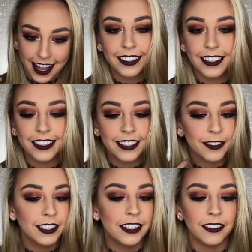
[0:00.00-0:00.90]
You can do
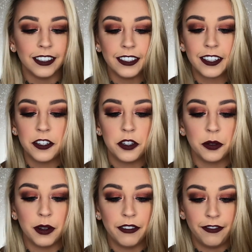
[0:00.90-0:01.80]
you, and you can
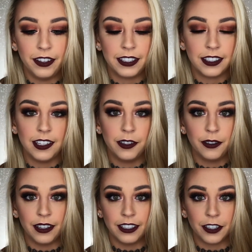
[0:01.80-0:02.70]
do what fits
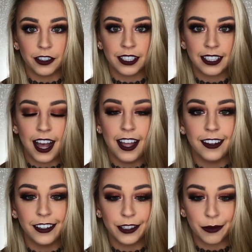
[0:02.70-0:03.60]
you and your
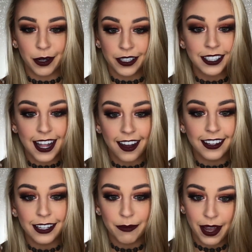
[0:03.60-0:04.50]
style and your
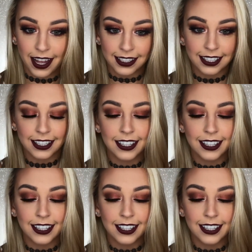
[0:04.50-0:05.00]
personality the best.